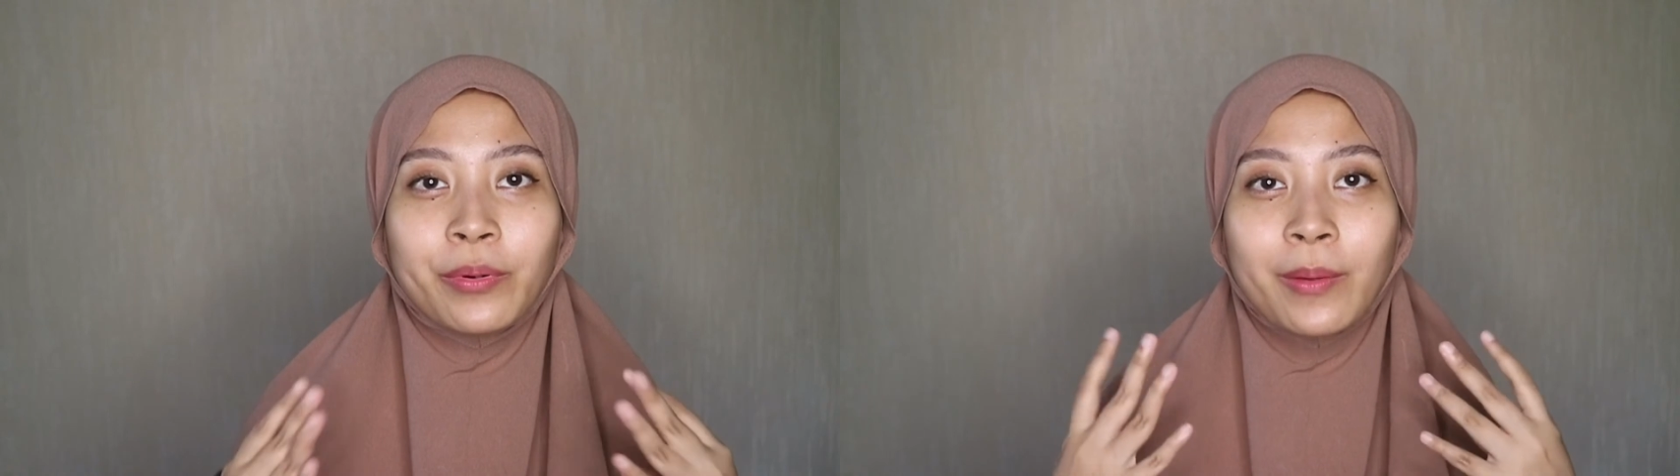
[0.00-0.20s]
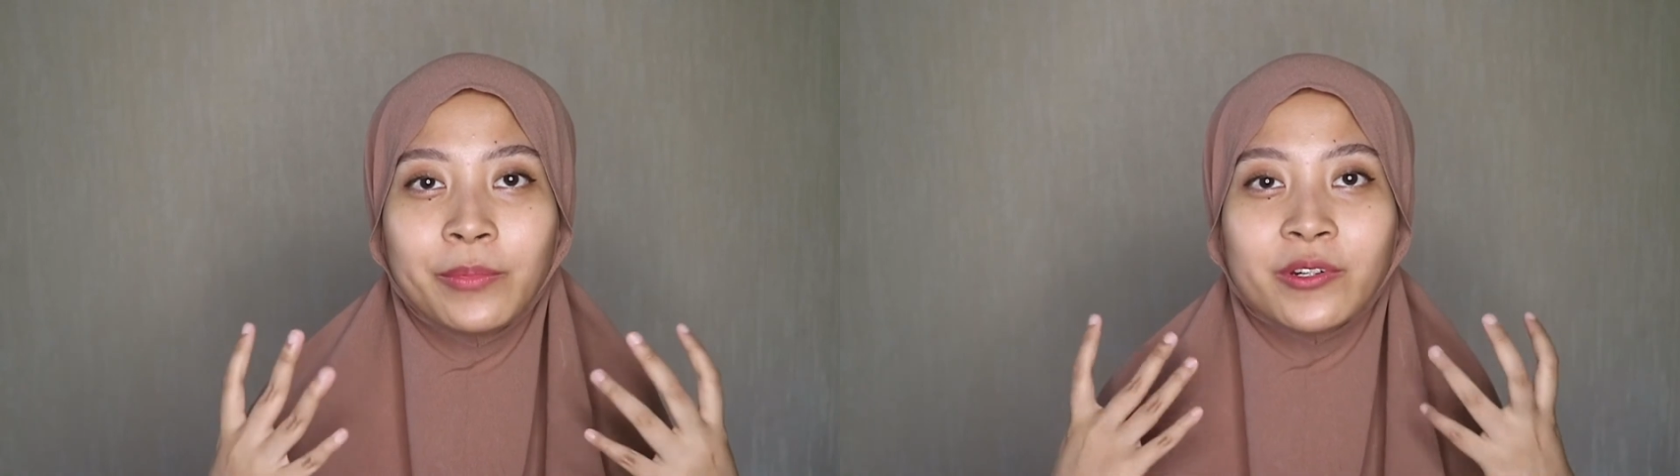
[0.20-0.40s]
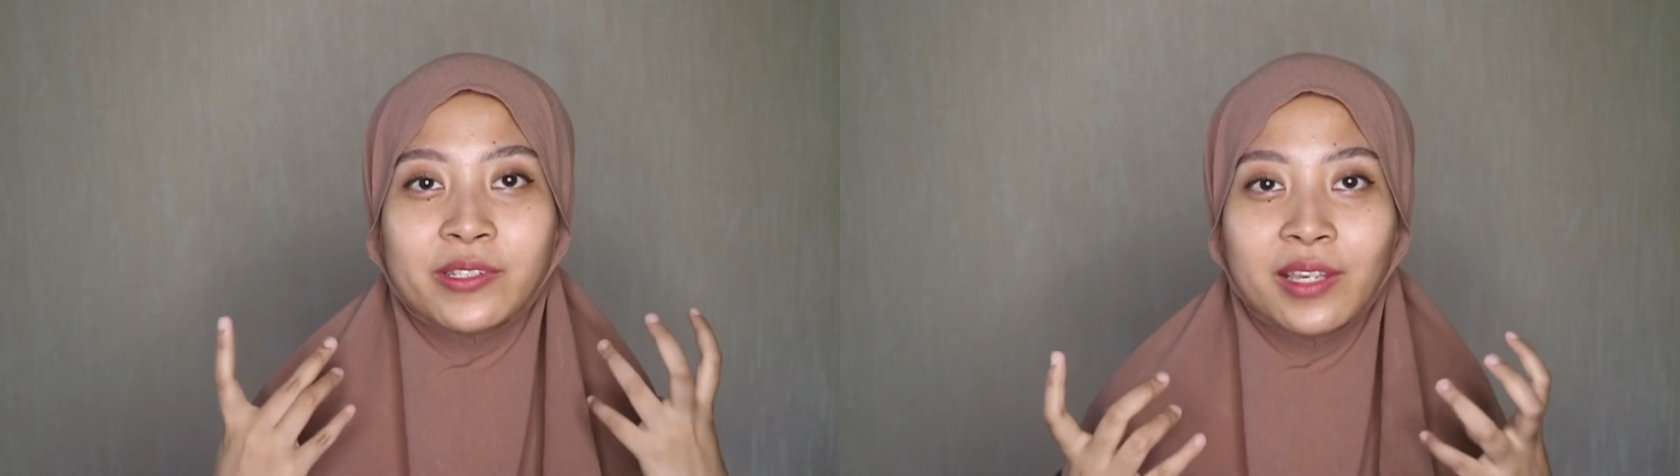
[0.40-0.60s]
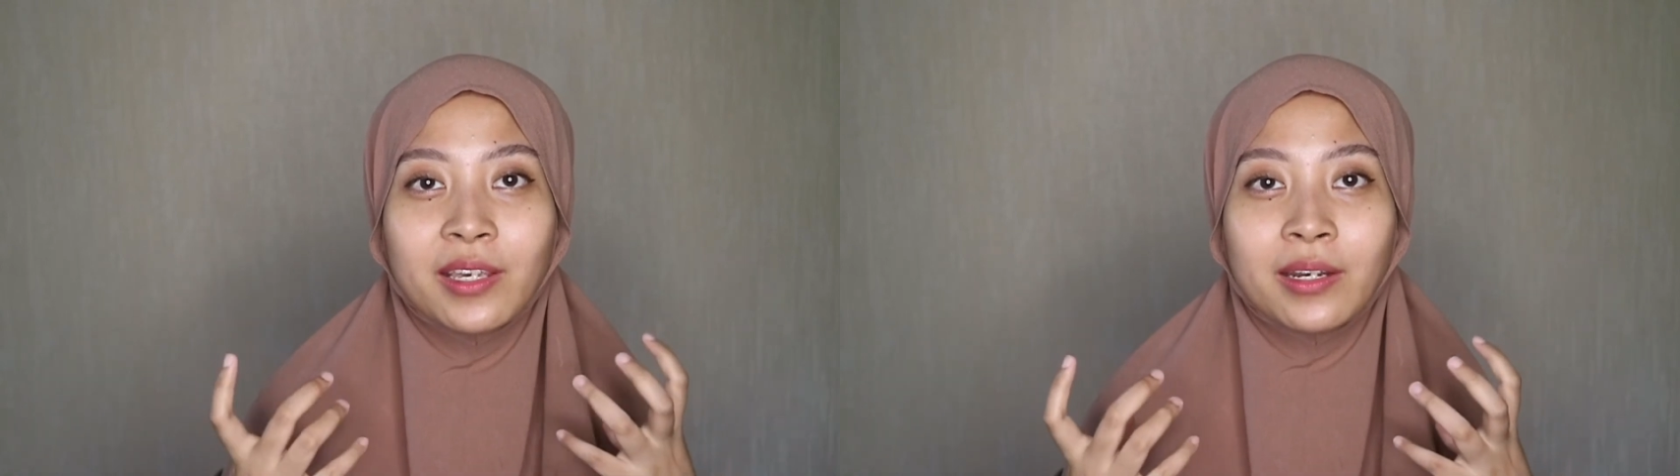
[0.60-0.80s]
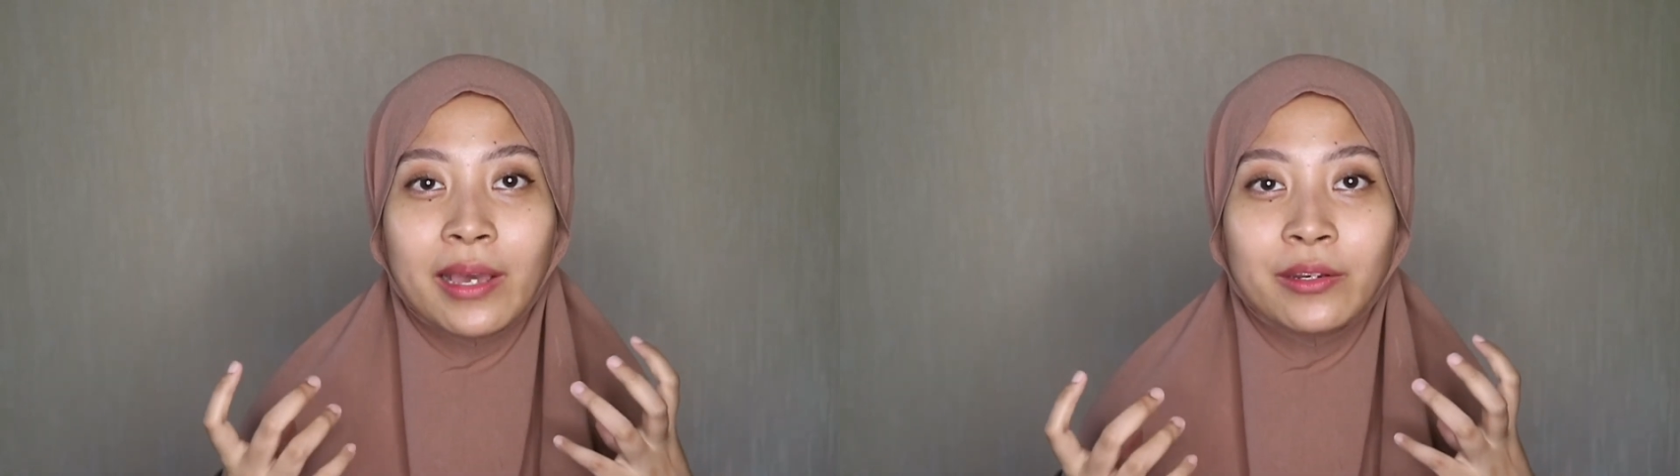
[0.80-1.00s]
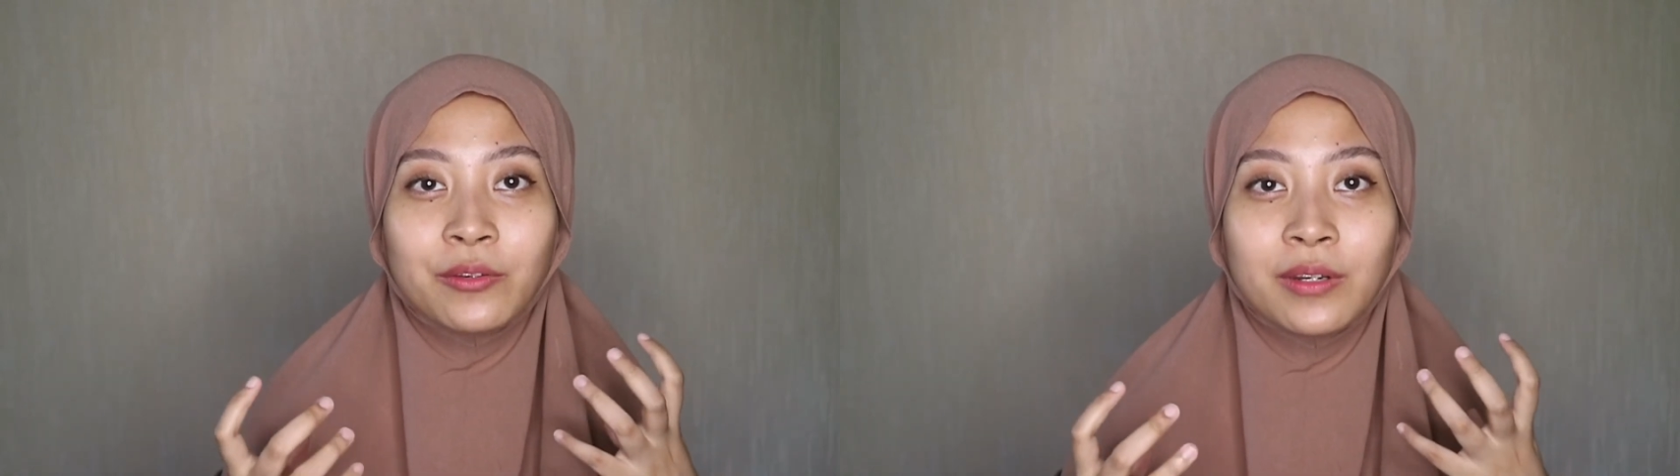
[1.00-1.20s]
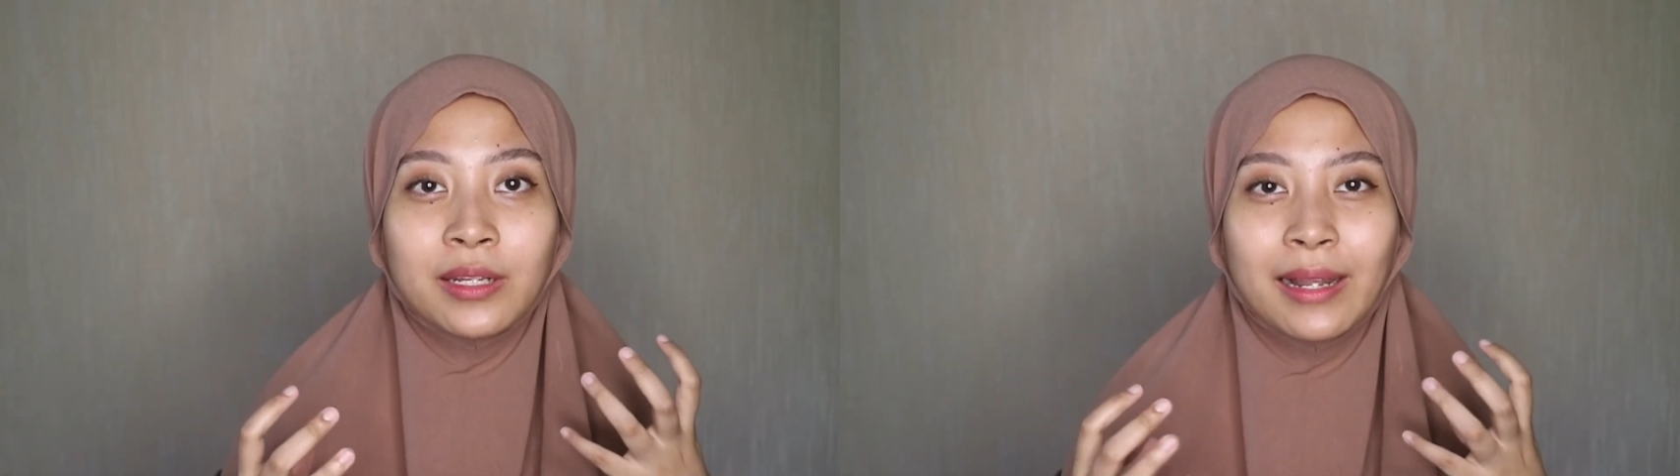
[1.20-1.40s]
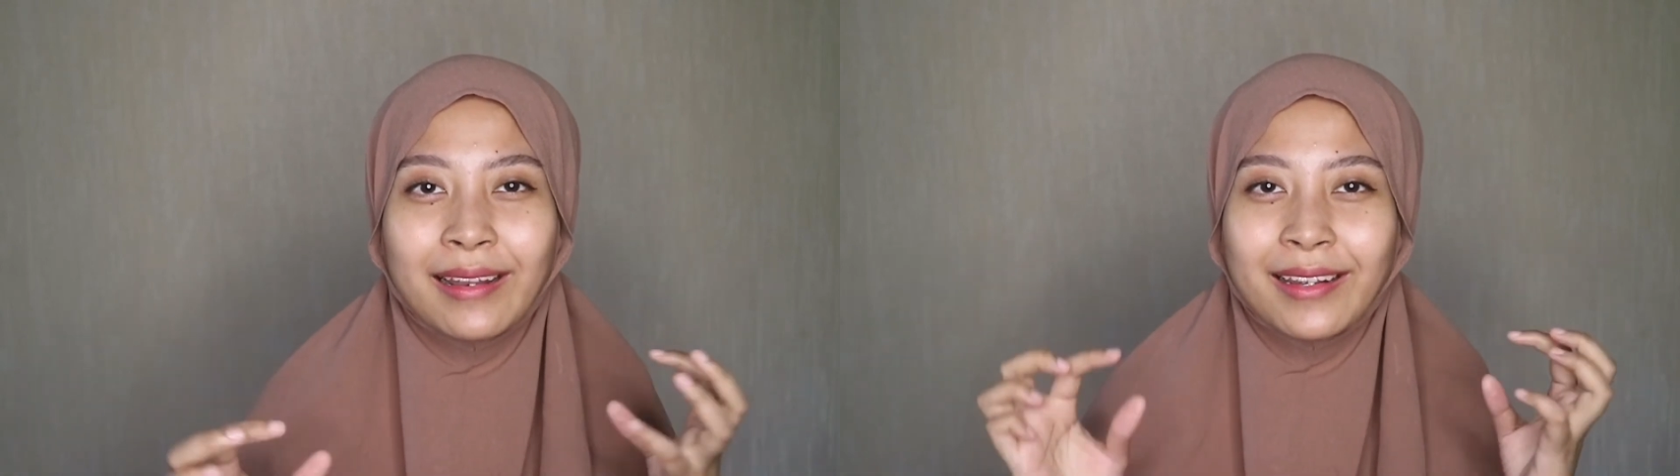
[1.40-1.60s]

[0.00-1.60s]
prep your skin and you need a